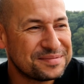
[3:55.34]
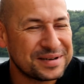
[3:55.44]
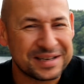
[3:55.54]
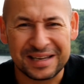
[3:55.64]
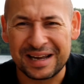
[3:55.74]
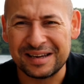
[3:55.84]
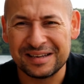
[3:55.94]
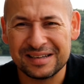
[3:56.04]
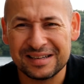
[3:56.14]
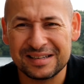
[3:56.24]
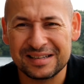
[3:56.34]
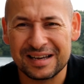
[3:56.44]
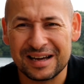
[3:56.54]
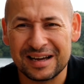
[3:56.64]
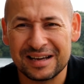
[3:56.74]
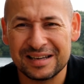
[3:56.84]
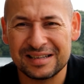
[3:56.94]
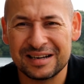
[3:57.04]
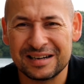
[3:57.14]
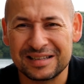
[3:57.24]
But you know, it's
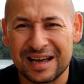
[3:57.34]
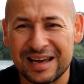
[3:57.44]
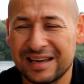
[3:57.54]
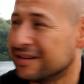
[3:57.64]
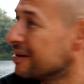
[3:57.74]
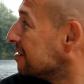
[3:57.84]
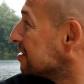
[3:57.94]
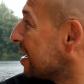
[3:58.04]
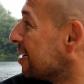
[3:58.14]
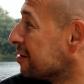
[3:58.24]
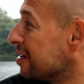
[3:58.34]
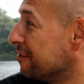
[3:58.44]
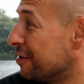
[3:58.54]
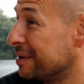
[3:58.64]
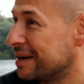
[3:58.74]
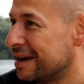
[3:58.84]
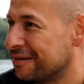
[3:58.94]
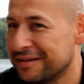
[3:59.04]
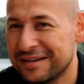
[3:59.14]
a nice day, although it's covered over a bit now.